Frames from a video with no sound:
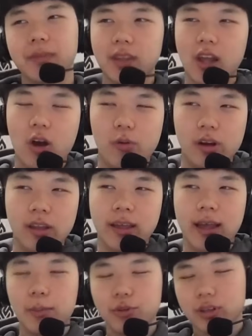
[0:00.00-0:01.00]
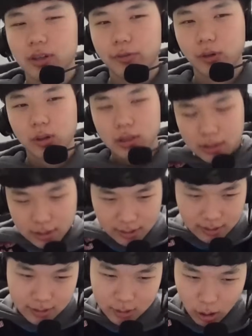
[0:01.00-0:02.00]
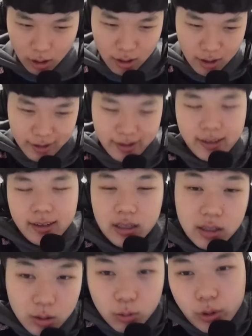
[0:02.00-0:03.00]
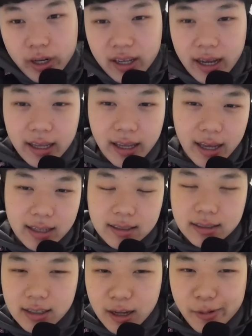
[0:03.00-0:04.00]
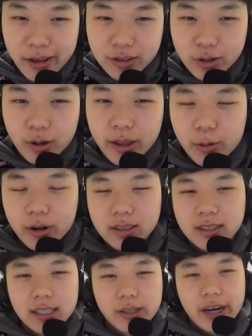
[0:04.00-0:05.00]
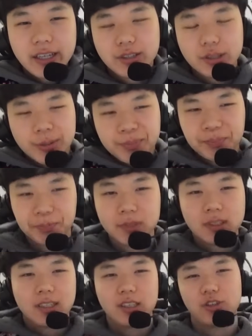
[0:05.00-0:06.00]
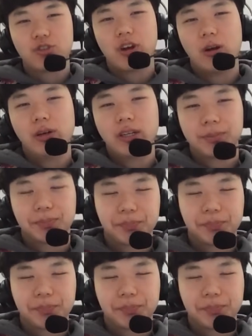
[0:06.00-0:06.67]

Not really. I'm just gonna focus mm-hmm. on. Mm-hmm winning, I guess. I mean, that's mm all they want to see, right? So just try winning.